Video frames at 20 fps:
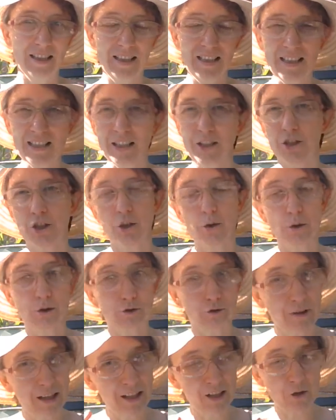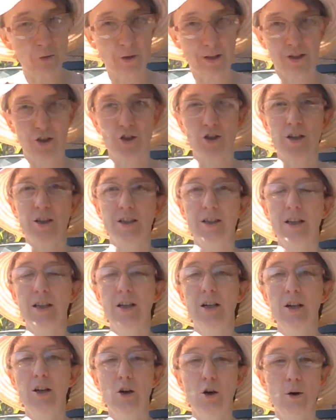These are the two great questions
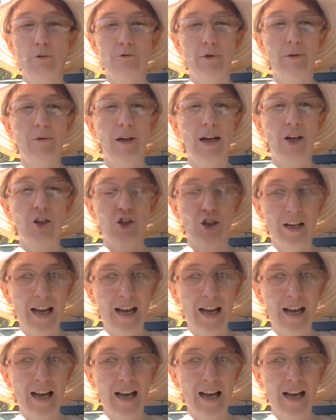of Revelation.